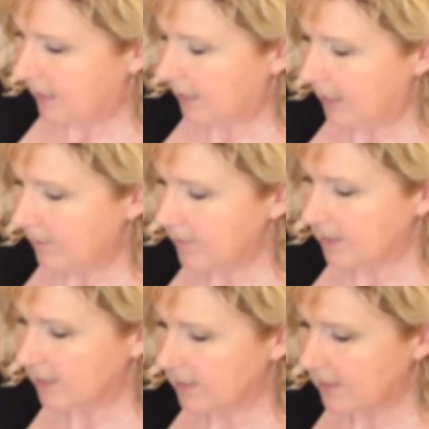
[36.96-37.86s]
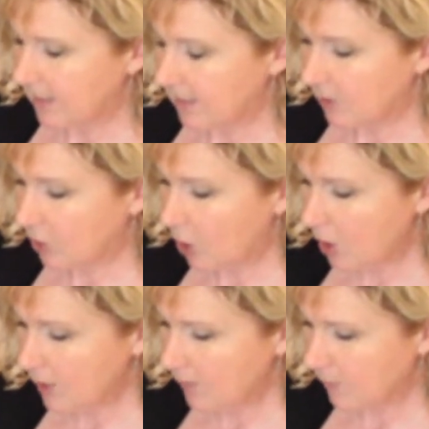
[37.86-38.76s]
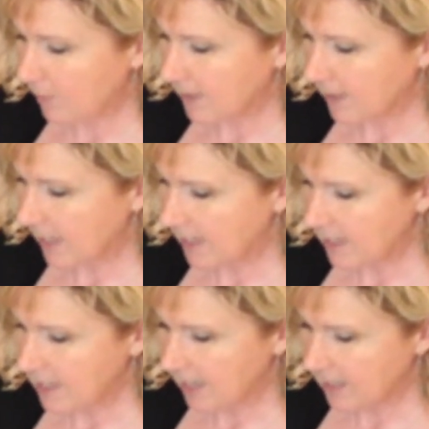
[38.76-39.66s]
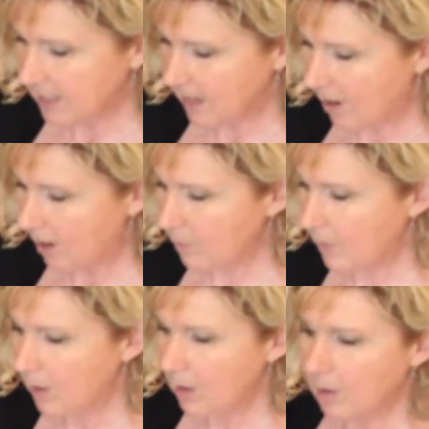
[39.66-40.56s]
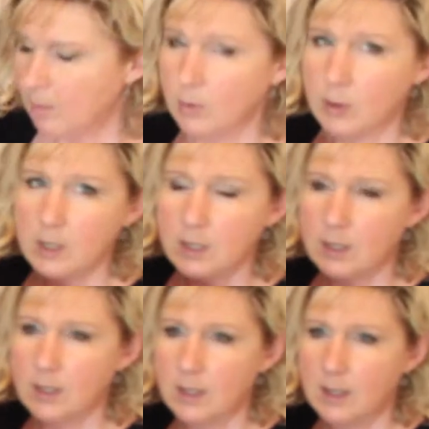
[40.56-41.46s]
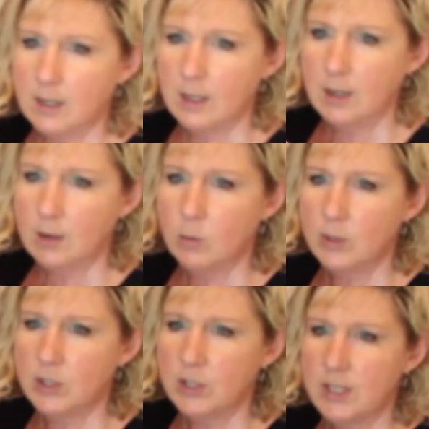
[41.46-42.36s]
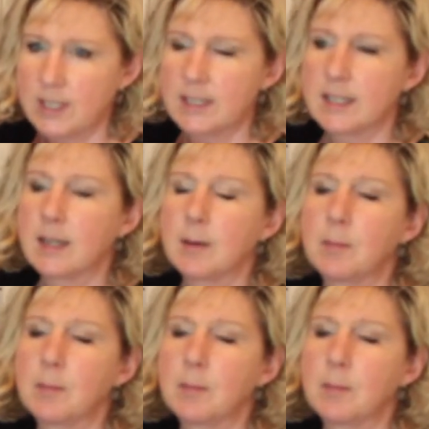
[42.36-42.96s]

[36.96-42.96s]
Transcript: I have this chart from this handy dandy harp book, which is